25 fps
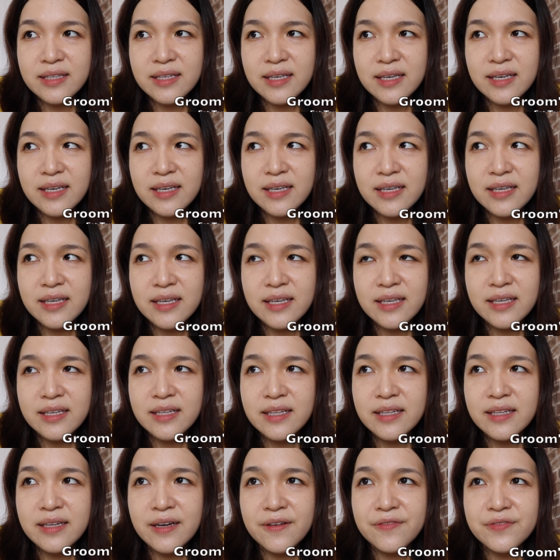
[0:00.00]

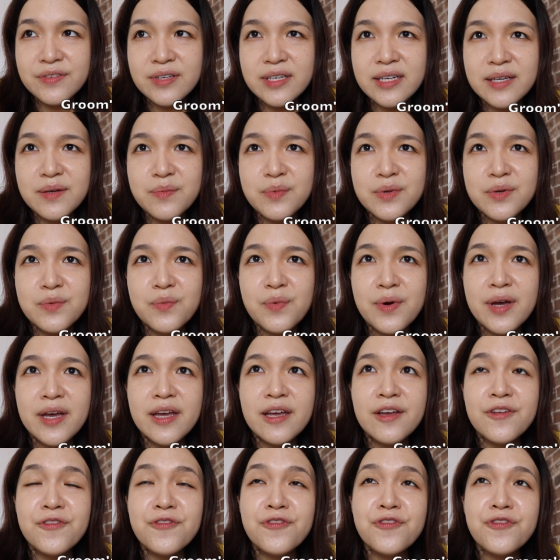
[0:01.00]
then after that we
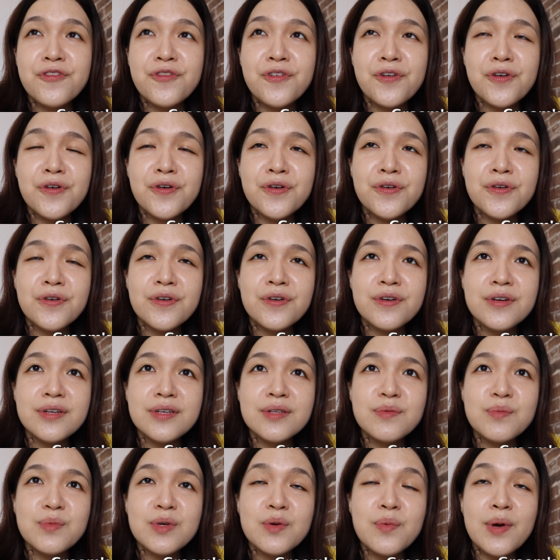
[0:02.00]
went
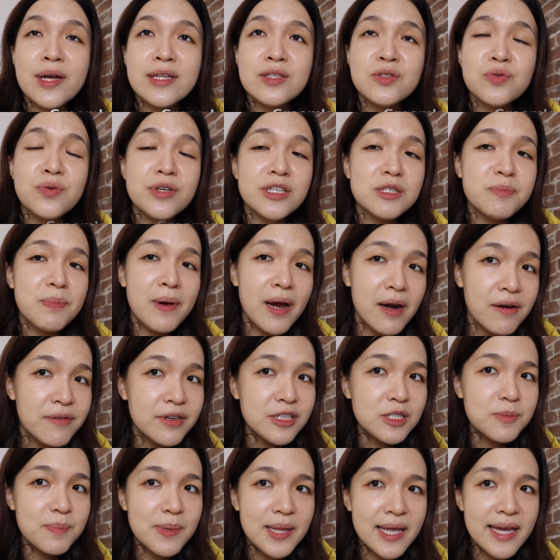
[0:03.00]
to his
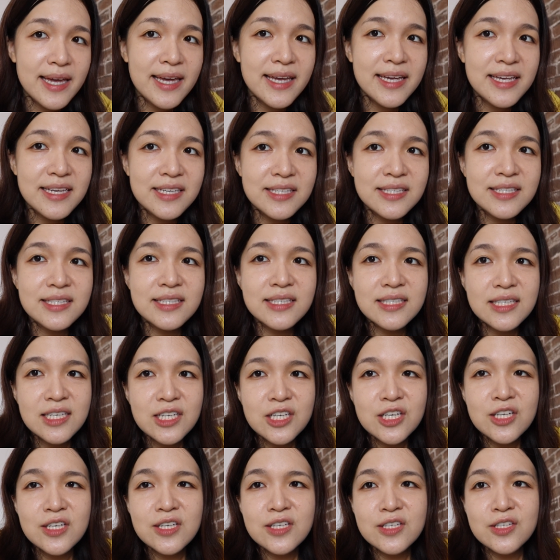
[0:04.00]
parents' place
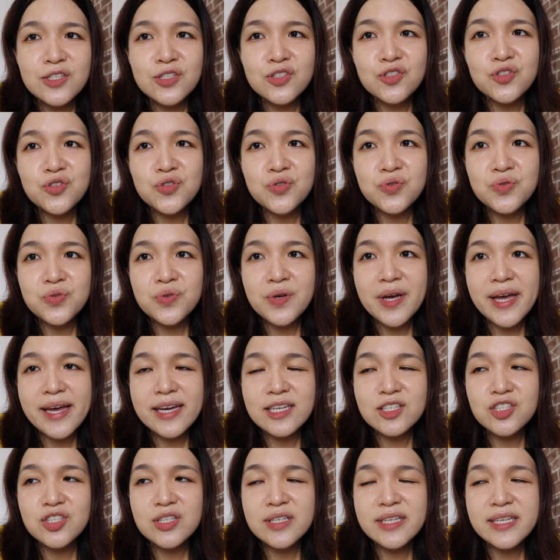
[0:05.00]
to
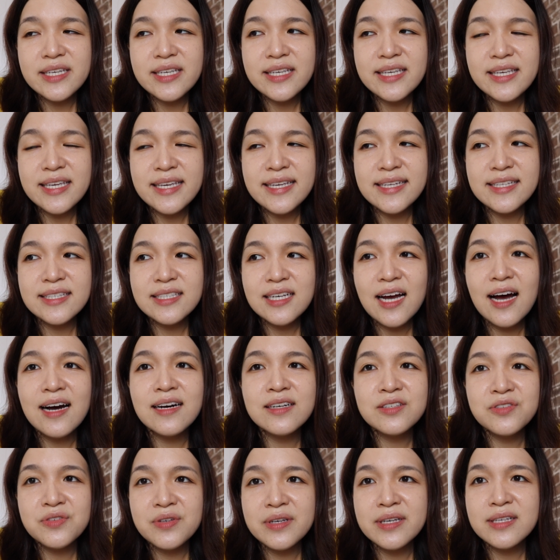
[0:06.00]
actually eat
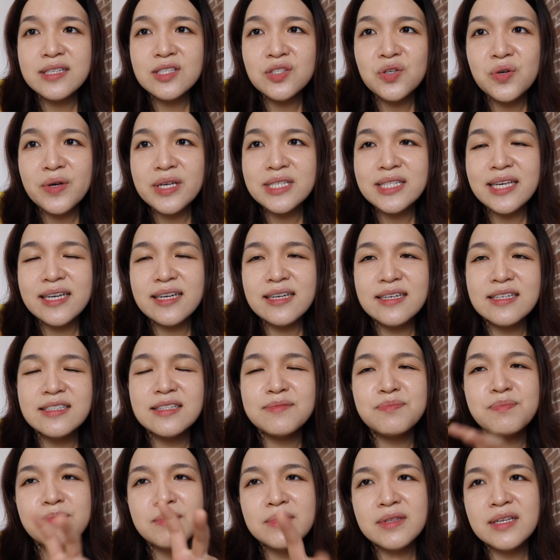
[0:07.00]
tang yuan. So it's like
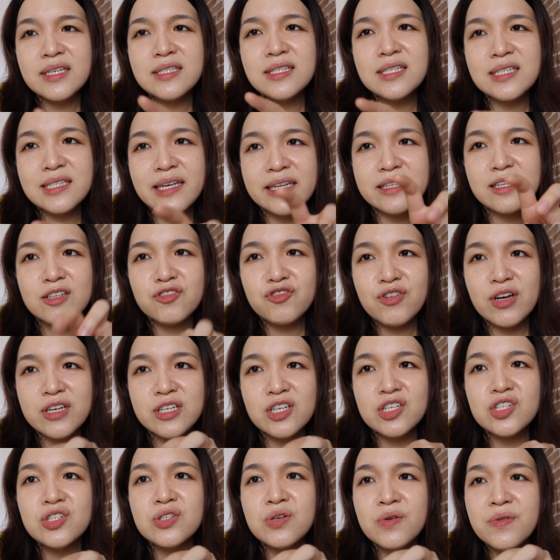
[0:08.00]
this is like the
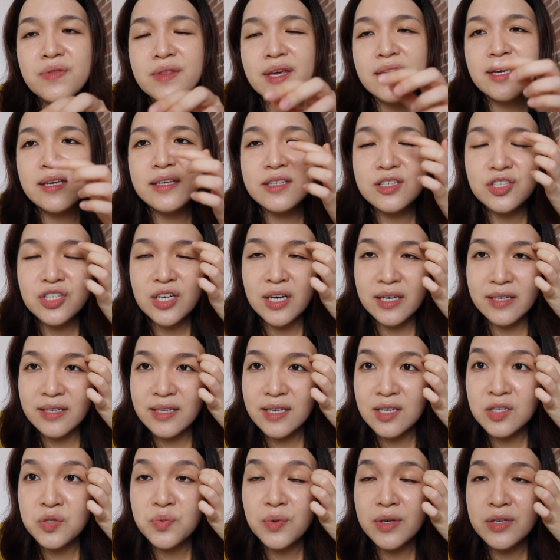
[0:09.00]
traditional thing in
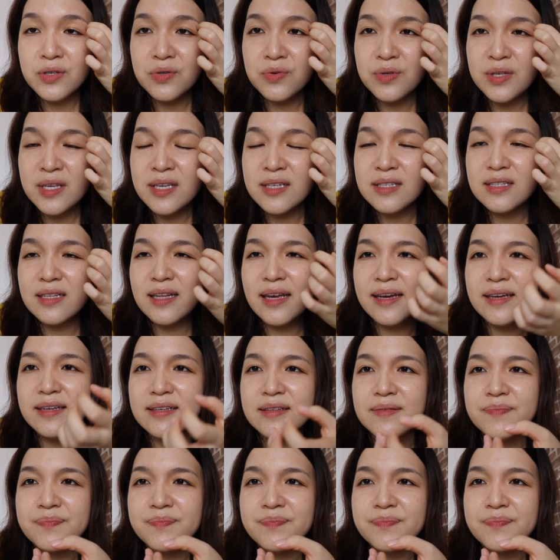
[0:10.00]
Chinese where you eat like